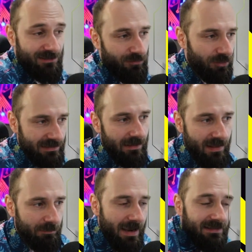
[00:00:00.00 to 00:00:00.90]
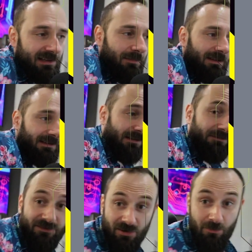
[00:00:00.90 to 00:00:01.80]
Of course, they are not painted, but
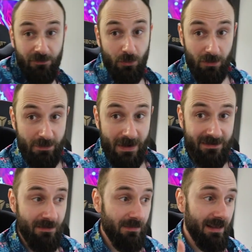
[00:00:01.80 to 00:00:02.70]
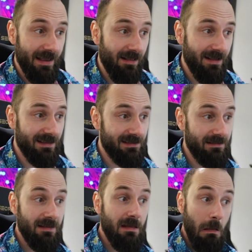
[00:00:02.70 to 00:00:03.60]
if some of you will paint them like Helgast,
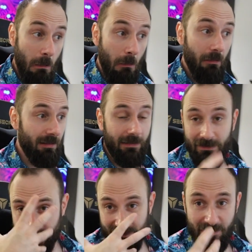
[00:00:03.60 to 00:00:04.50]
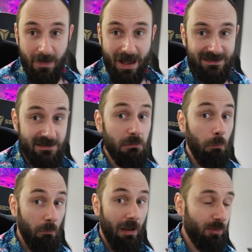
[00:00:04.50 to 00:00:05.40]
at least the masks,
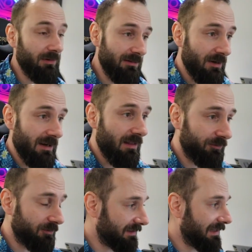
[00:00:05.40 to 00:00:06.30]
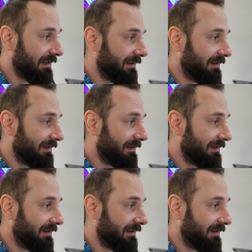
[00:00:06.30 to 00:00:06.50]
I would really love to see that.